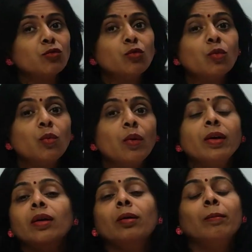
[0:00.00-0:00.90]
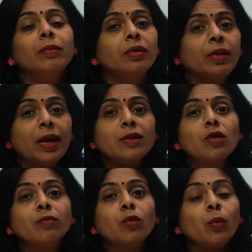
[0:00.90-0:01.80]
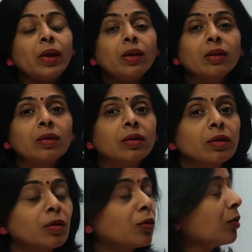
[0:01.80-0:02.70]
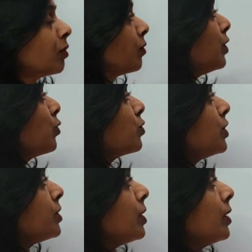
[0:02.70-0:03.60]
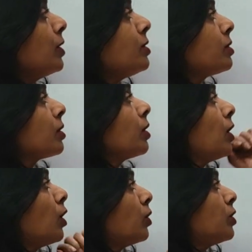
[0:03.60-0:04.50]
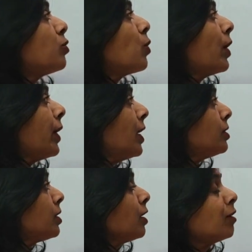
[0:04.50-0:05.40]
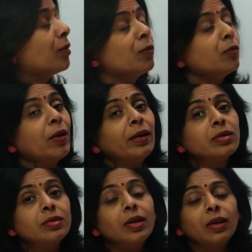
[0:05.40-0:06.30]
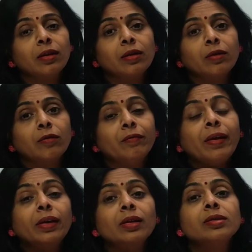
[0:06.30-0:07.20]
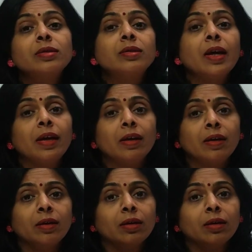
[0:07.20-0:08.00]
to the days of the week. We usually say this word as Wednesday. Wednesday.